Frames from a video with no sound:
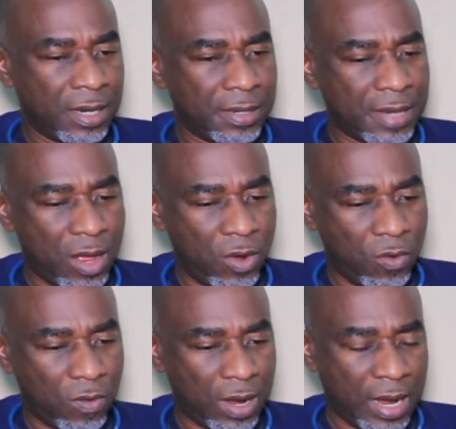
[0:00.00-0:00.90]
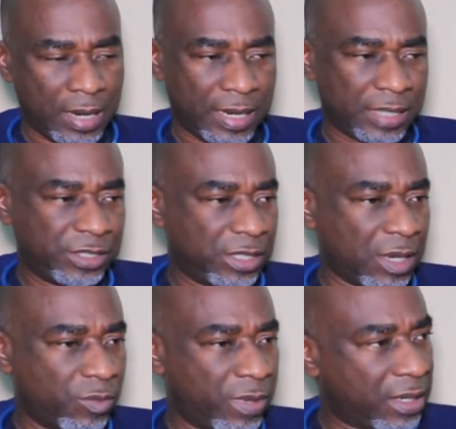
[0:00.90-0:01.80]
Now, Alhaji
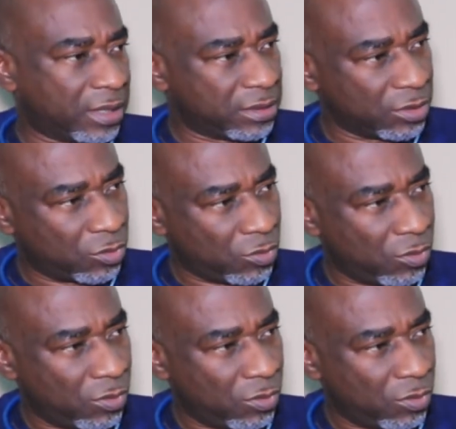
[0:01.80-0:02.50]
Abubakar Atiku,